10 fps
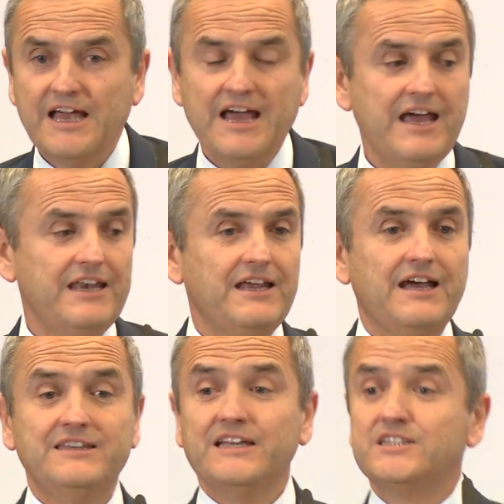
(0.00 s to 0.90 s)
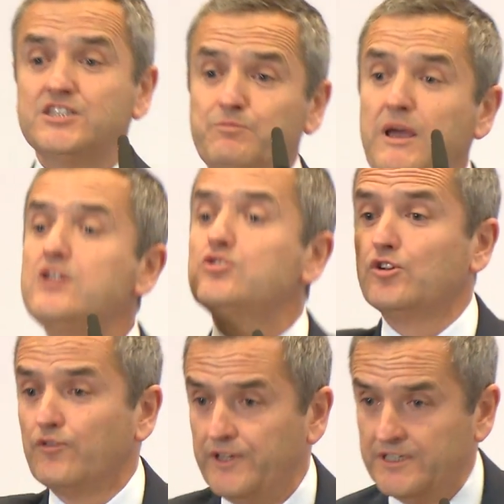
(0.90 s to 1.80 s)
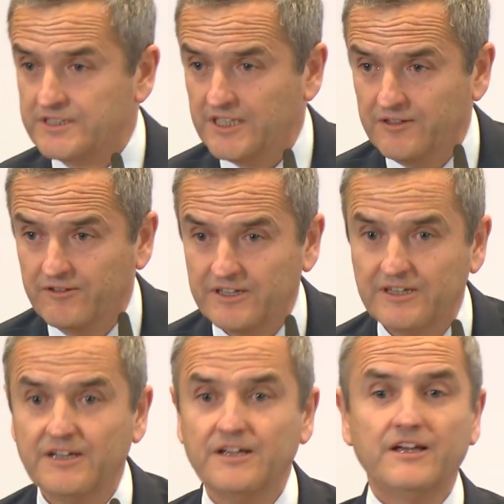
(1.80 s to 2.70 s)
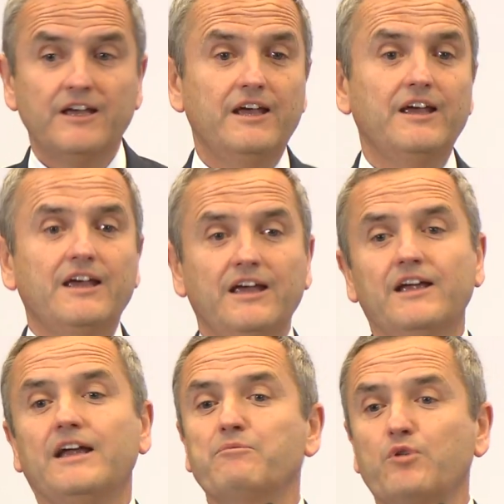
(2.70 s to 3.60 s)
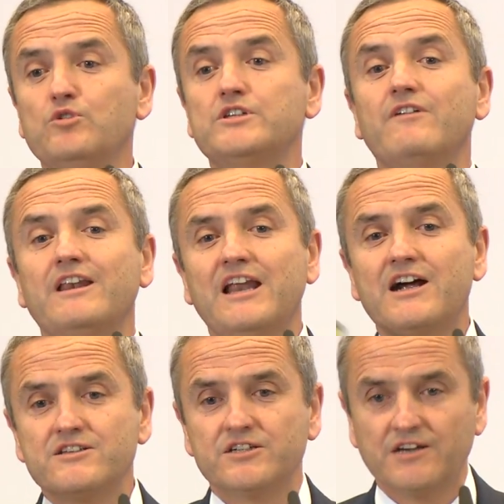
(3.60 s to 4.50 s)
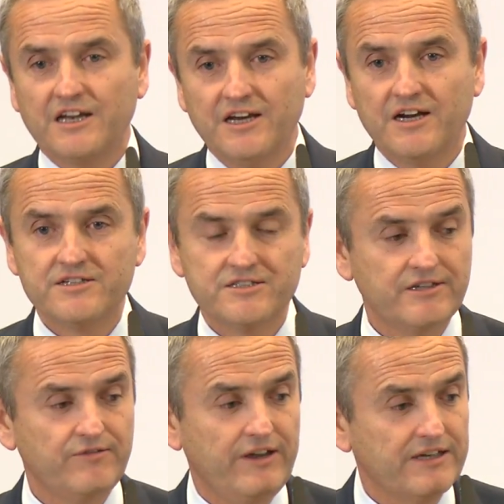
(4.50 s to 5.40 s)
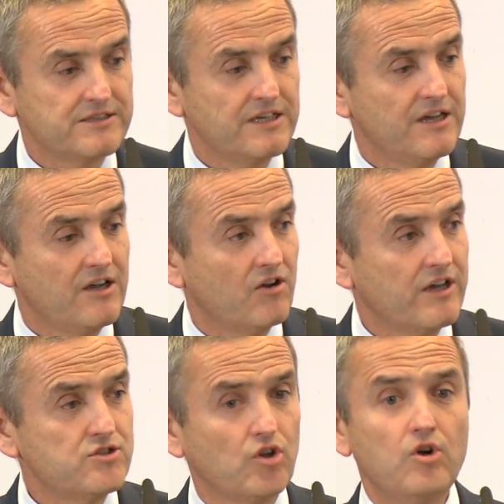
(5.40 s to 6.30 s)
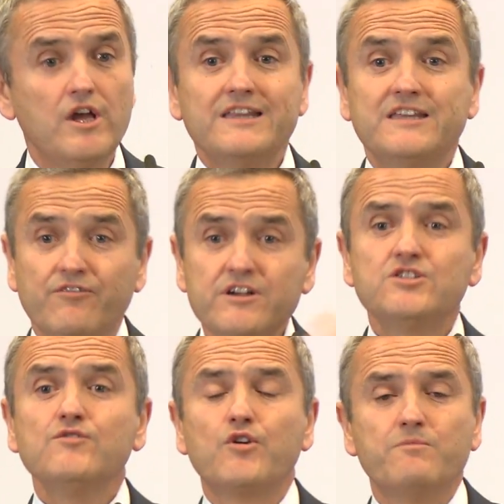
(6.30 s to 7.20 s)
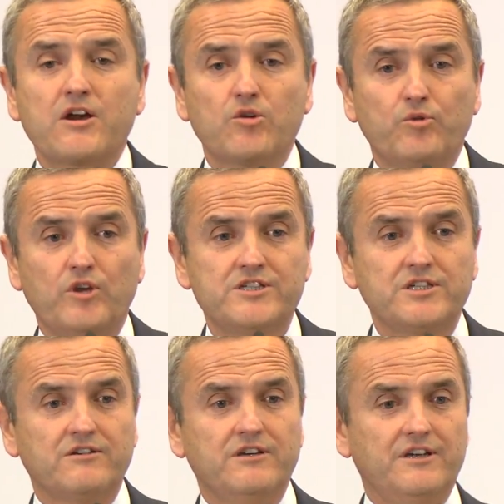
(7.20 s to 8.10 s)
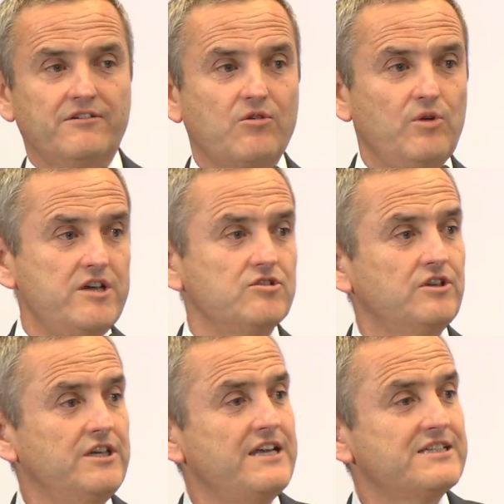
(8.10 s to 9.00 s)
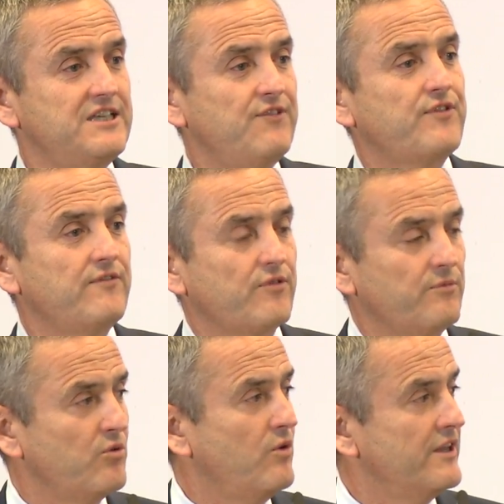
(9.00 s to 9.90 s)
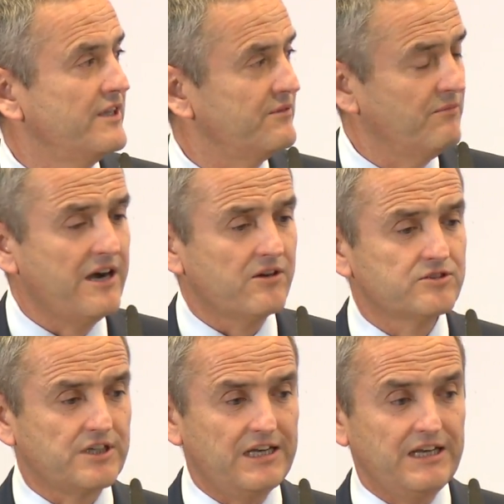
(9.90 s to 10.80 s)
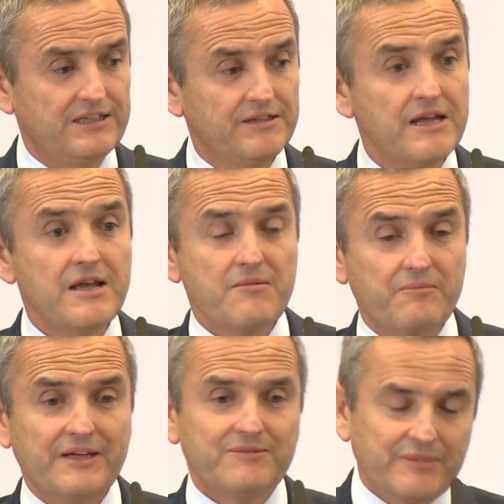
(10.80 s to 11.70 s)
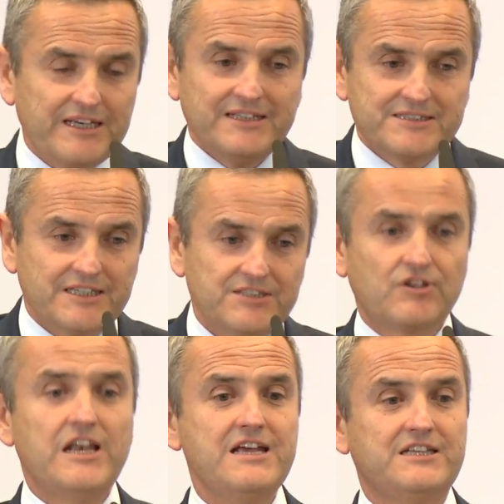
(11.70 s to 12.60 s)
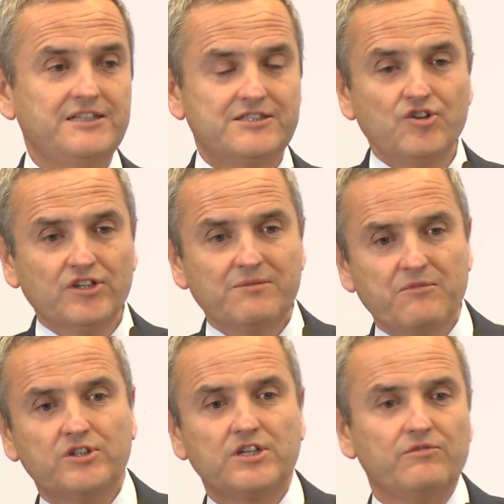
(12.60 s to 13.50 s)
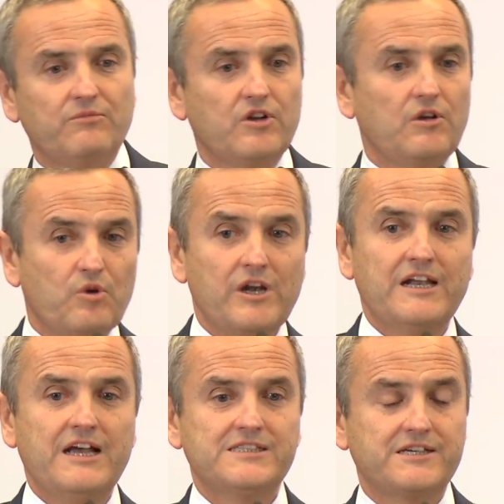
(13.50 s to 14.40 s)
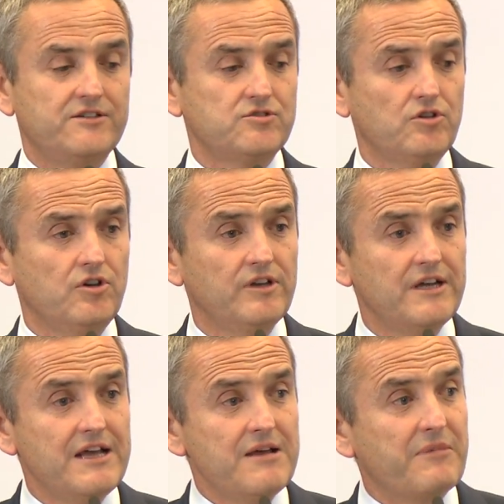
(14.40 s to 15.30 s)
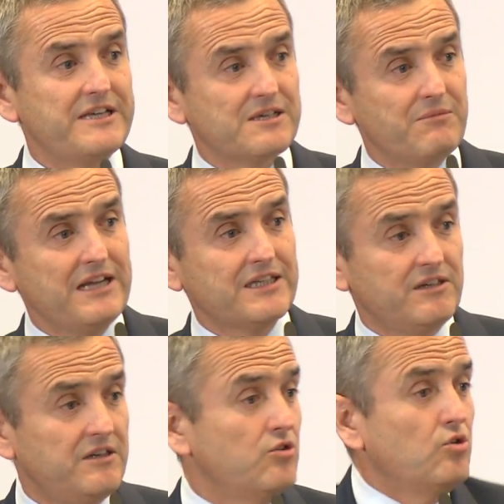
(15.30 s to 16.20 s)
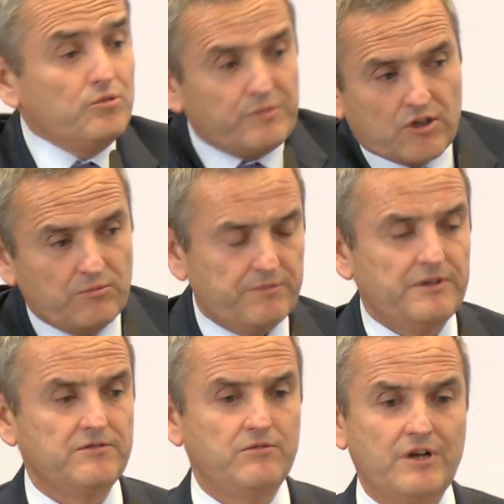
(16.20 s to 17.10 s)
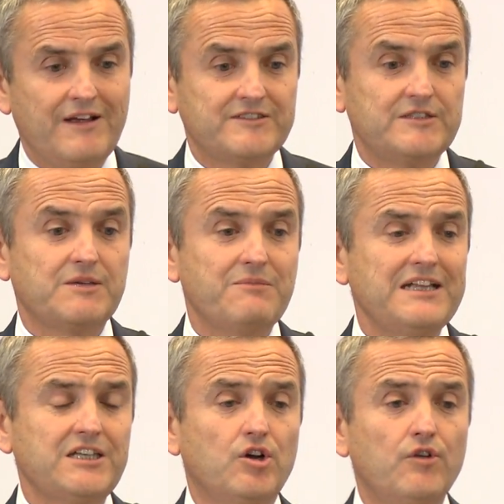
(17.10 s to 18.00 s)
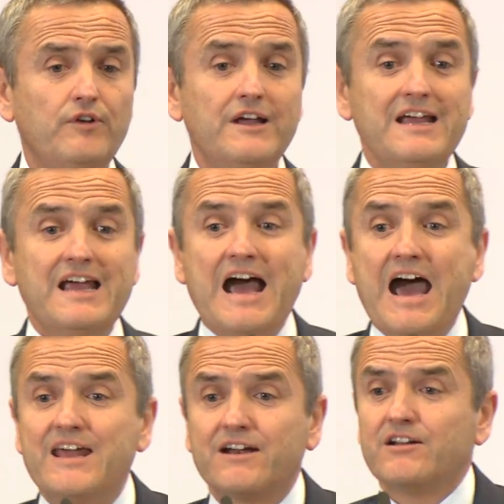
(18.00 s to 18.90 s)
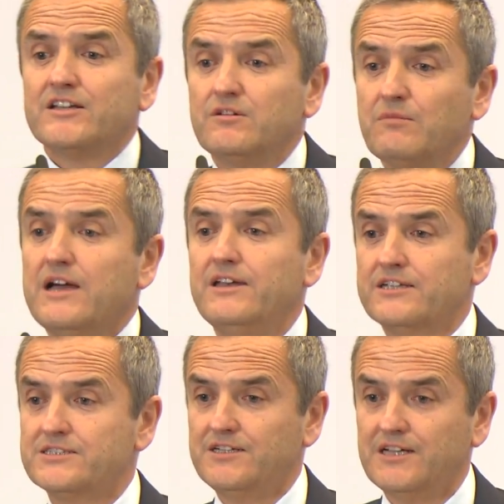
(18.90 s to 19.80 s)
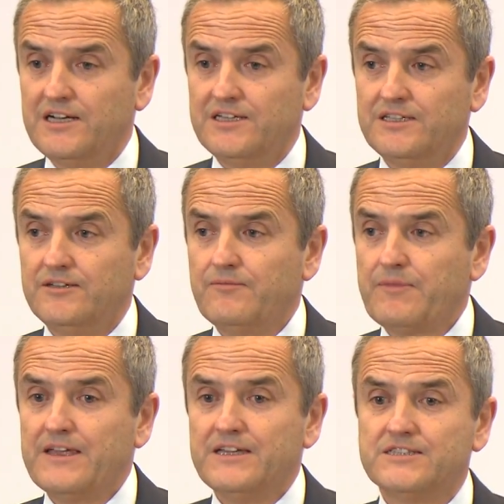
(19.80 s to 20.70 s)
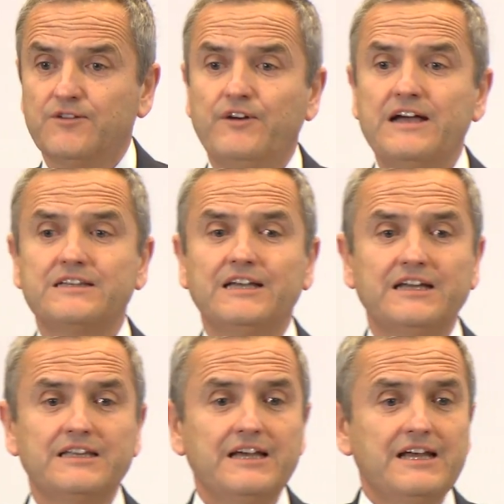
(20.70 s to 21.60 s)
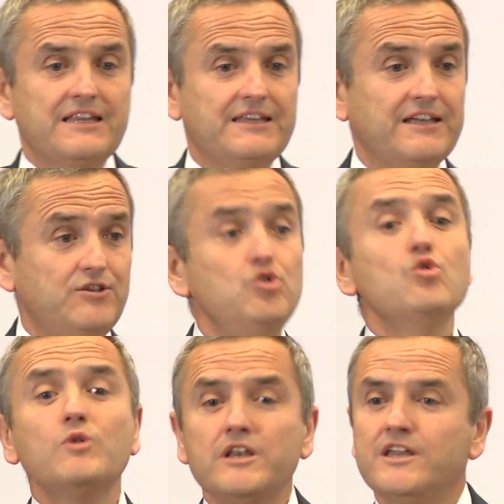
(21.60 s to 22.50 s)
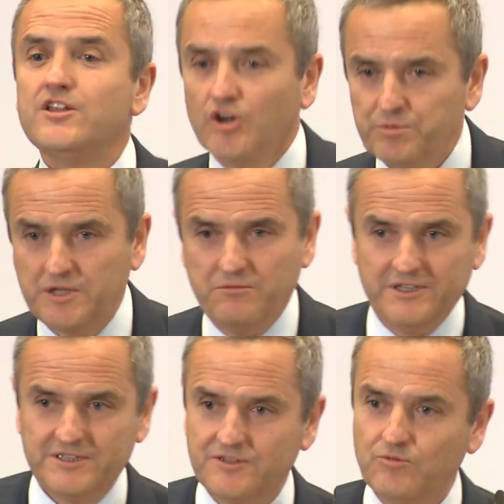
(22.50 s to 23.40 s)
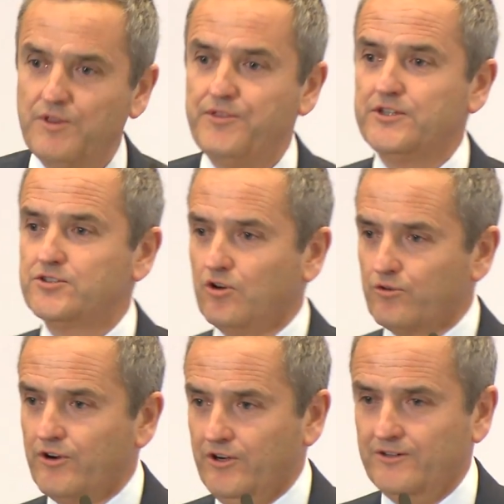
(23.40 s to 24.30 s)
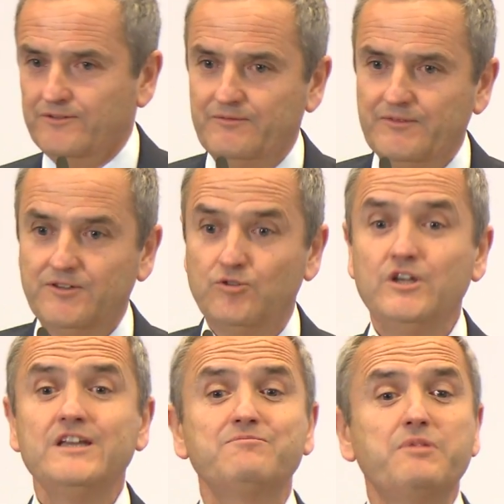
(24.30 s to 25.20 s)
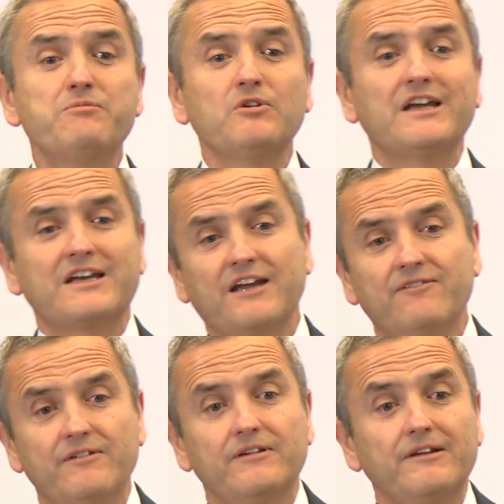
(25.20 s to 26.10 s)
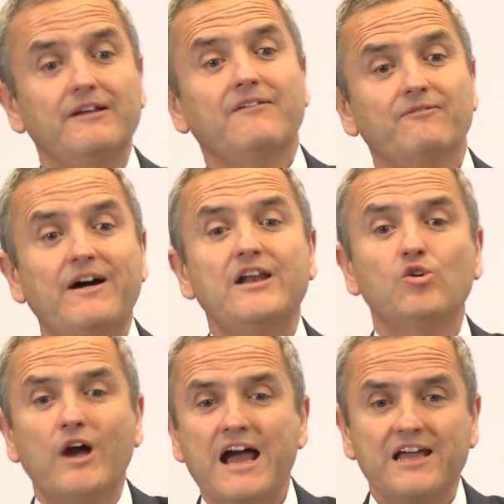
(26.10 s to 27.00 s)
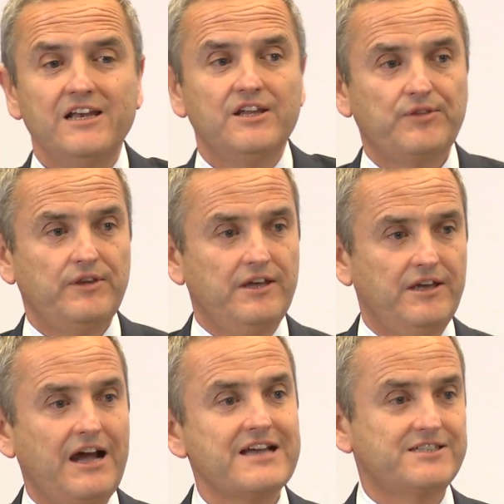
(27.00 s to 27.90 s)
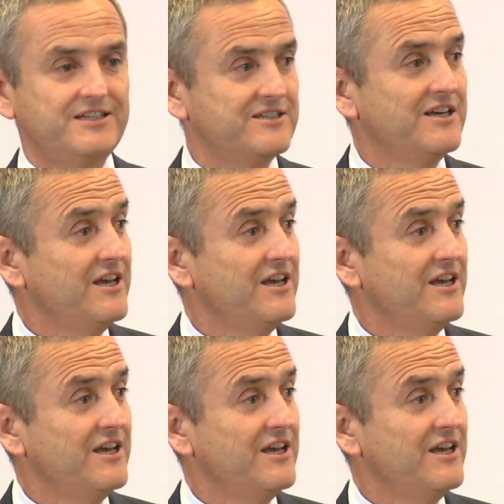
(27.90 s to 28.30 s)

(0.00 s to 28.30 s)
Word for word: And, and the anticipation of this even uh, uh, can produce even larger and larger effects. Okay, so the reason for macroprudential uh, regulation situation here is different from the one that Markus highlighted, but, but it's, it's related. It's not a matter of moral hazard and so on, but it's a matter, it could be complementary moral hazard, it's a matter of an aggregate demand externality. It's the fact that, that you will need optimists when things go wrong. You need people that can uh, value highly uh, assets.